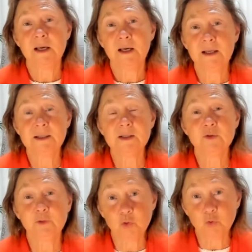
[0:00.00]
it is
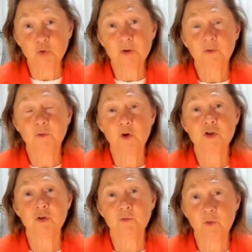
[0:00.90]
food,
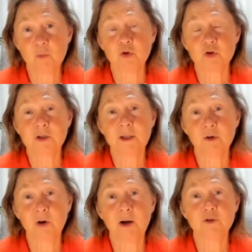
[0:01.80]
first and foremost, that
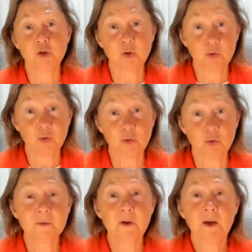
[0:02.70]
you have to look at
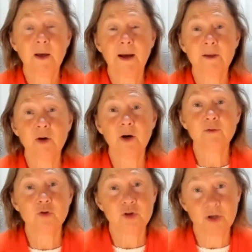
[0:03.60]
and you have
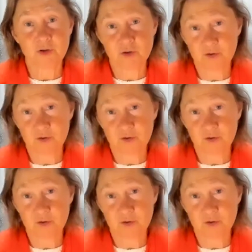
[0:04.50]
to change